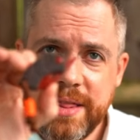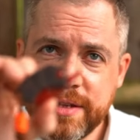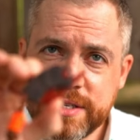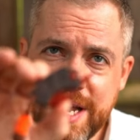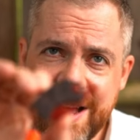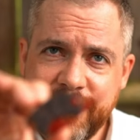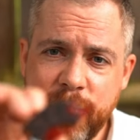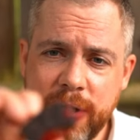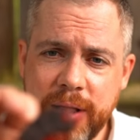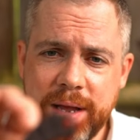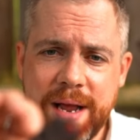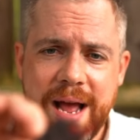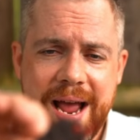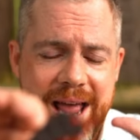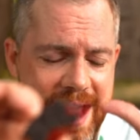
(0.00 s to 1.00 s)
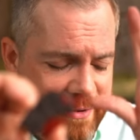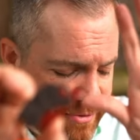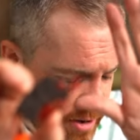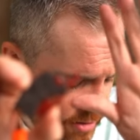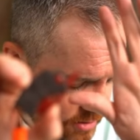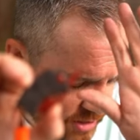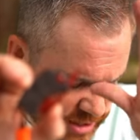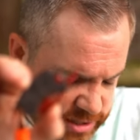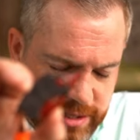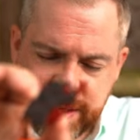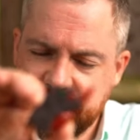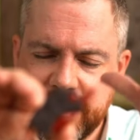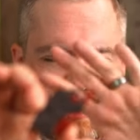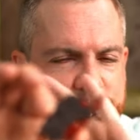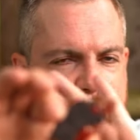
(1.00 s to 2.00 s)
In the soft wallet, I have here just
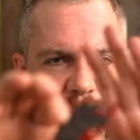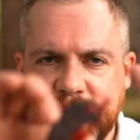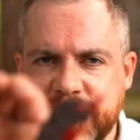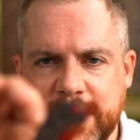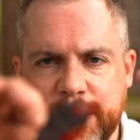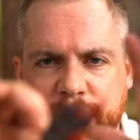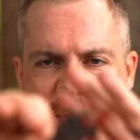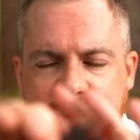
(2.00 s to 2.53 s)
three simple